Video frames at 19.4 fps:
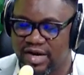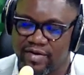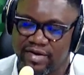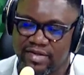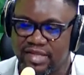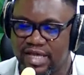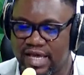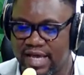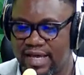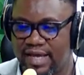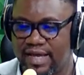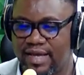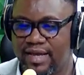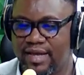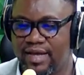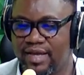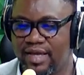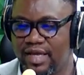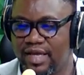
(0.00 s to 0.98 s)
and there,
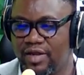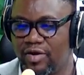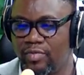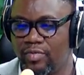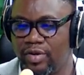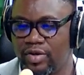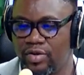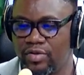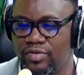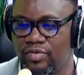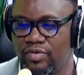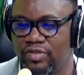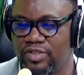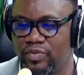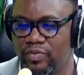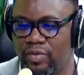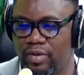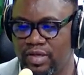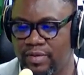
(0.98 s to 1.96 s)
you know, but your thoughts
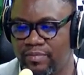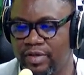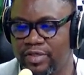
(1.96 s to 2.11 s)
are welcome.